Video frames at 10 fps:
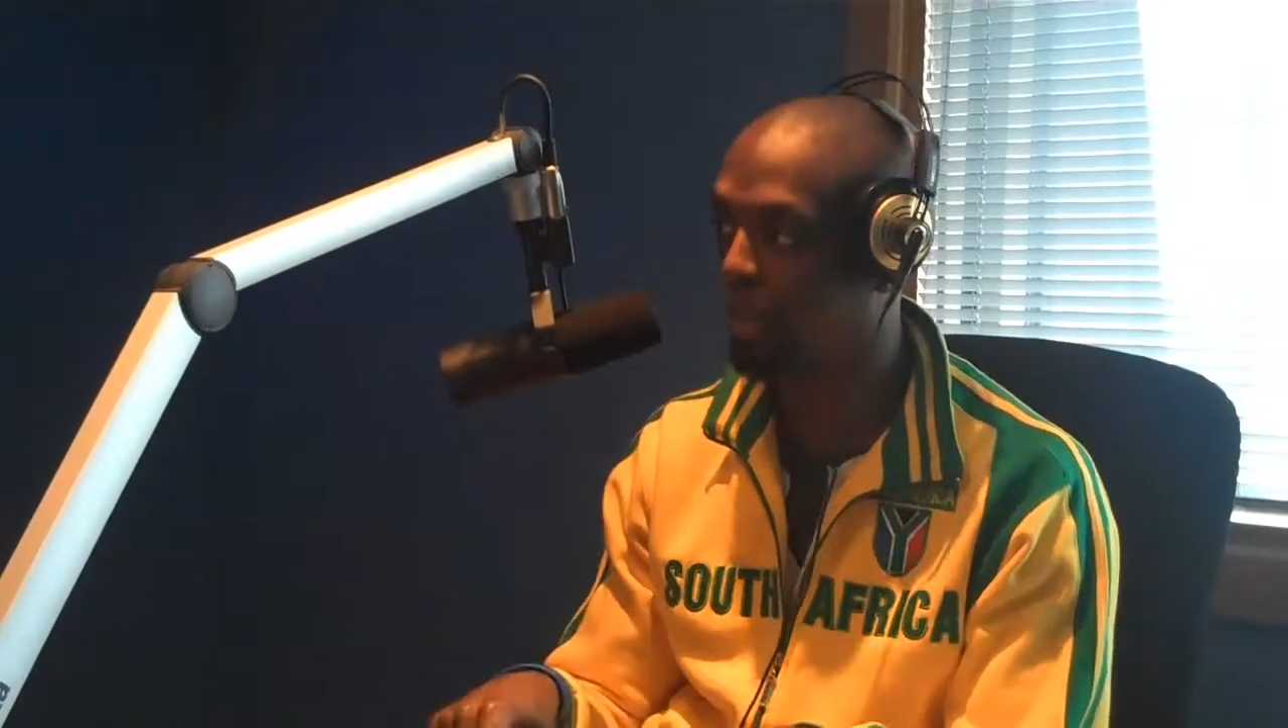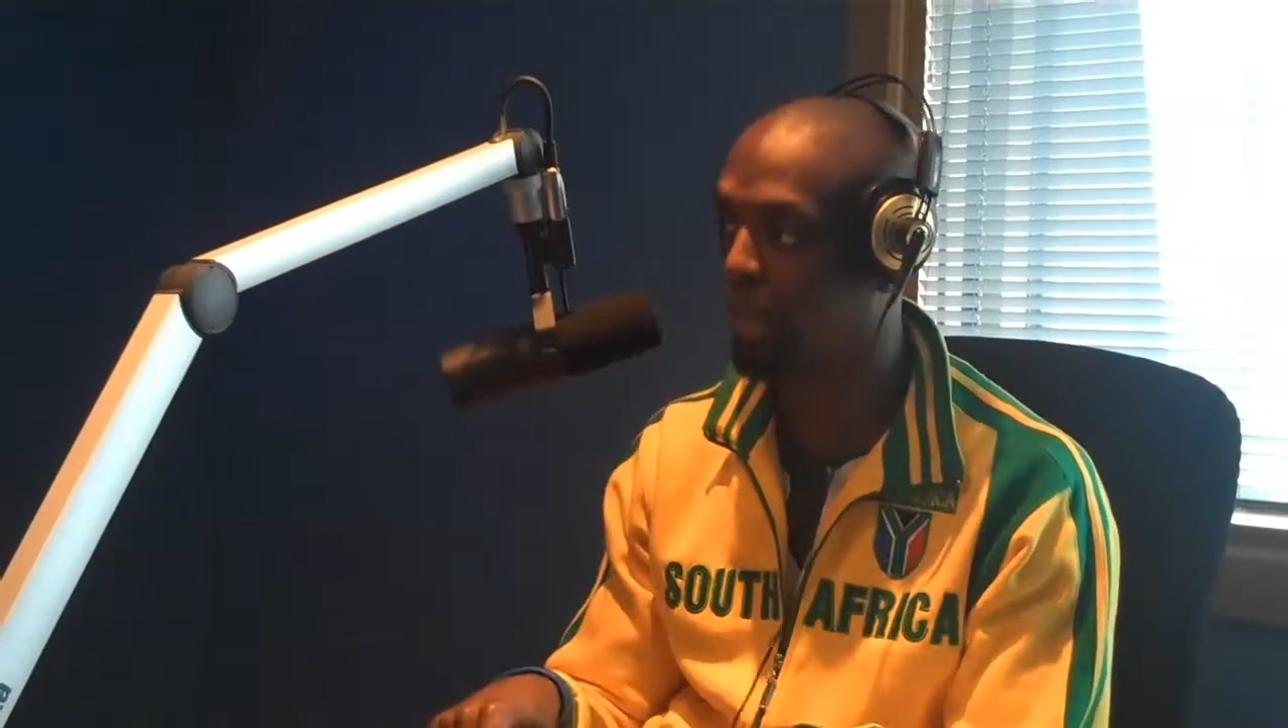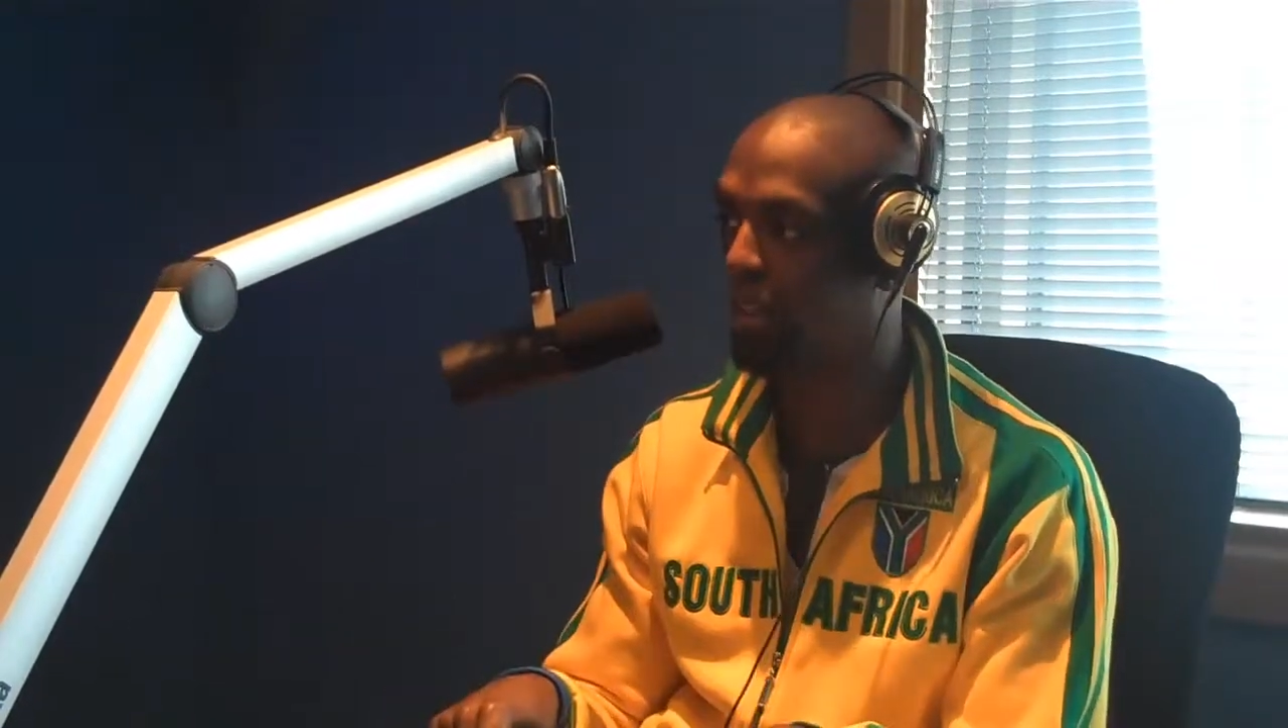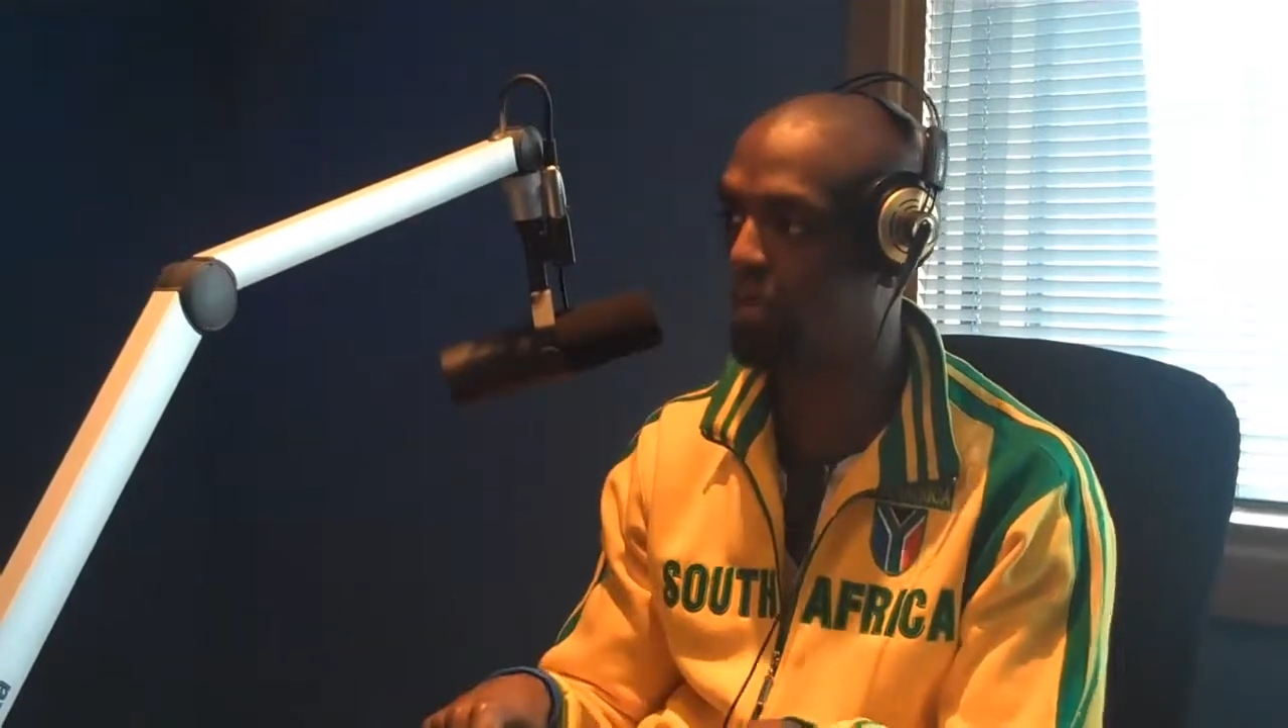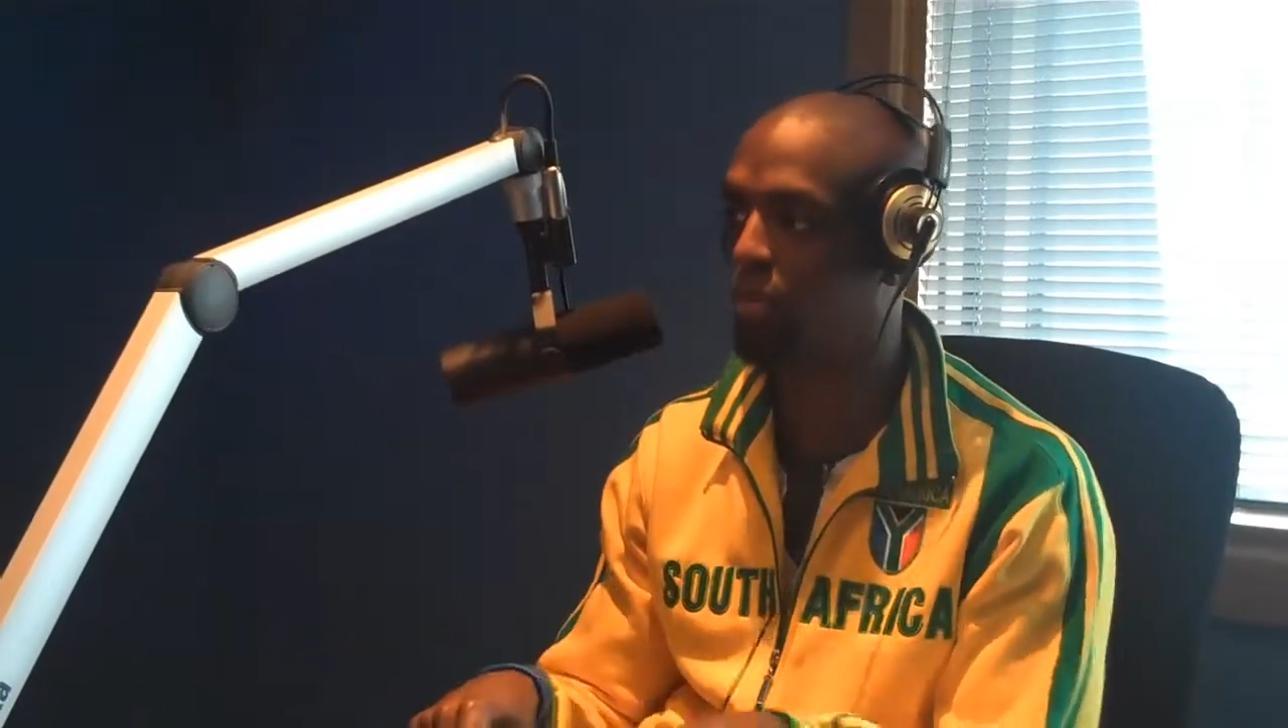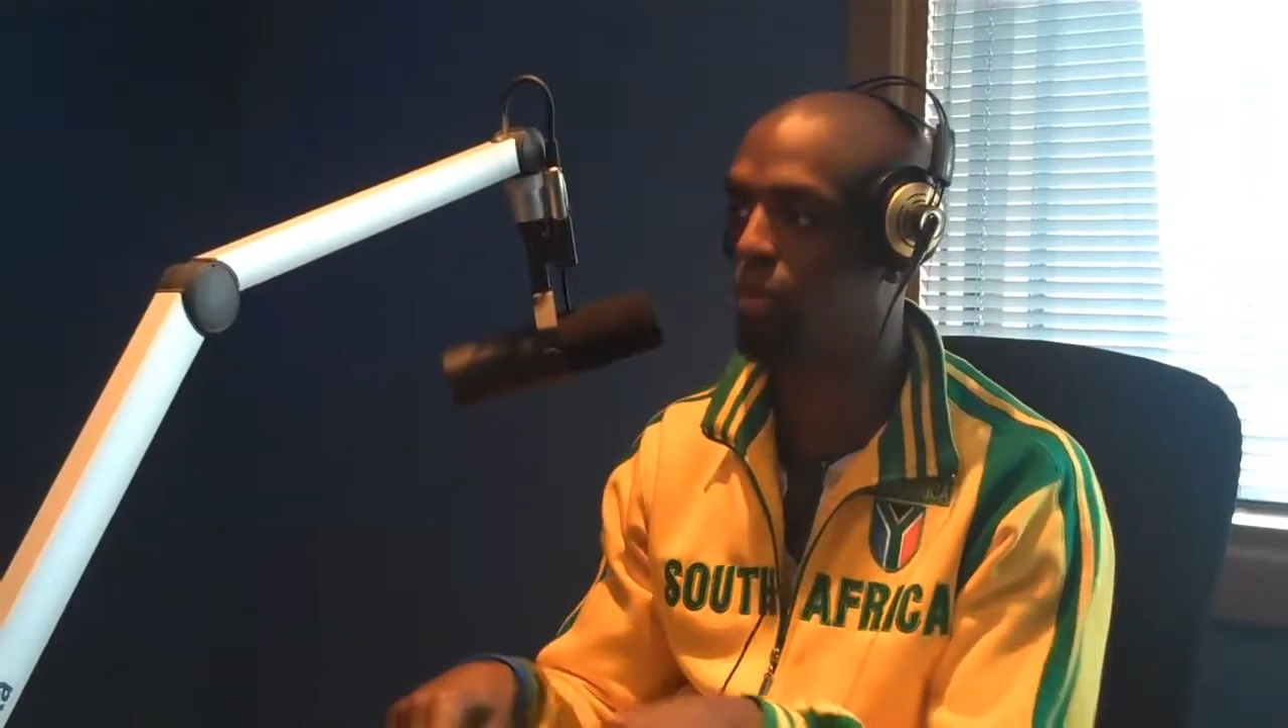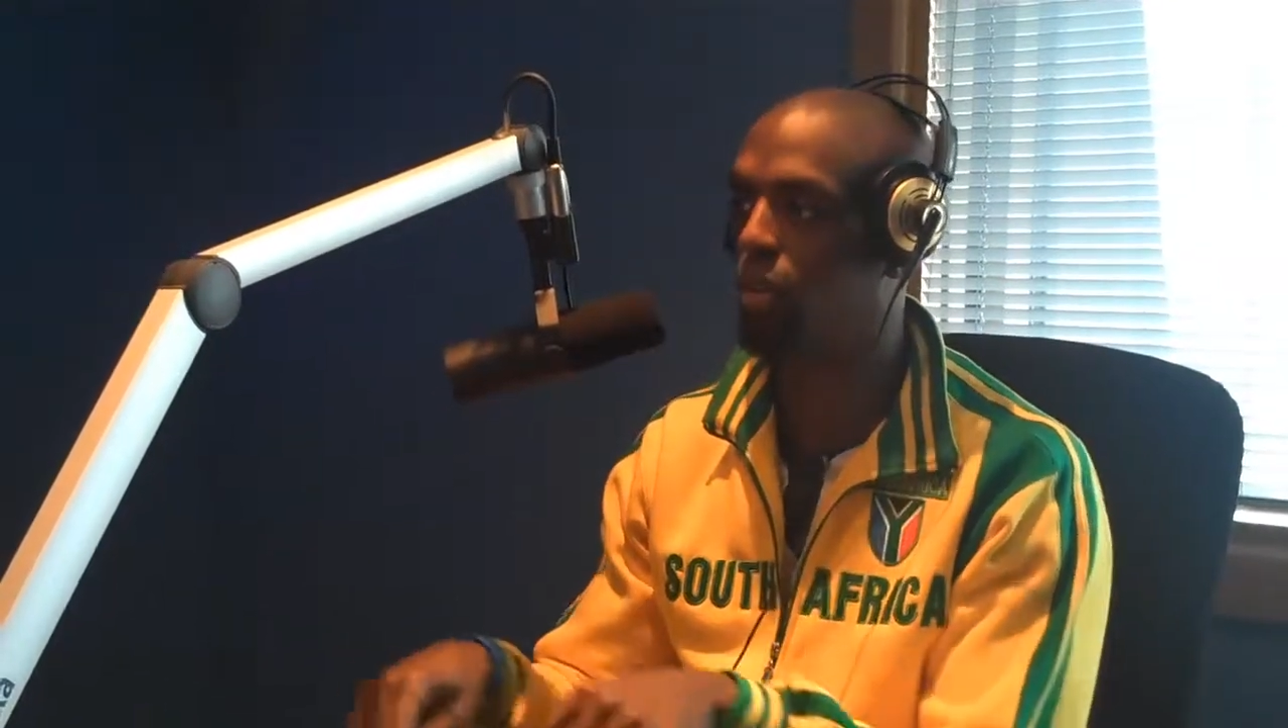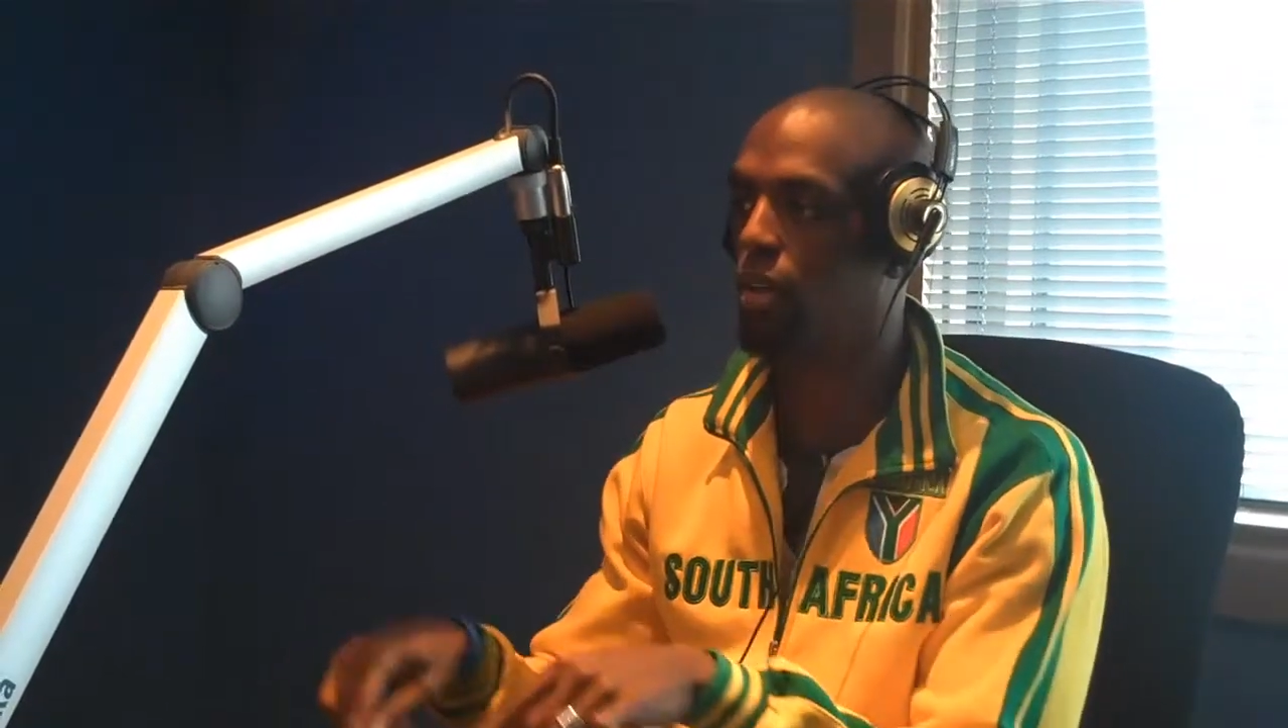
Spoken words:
gospel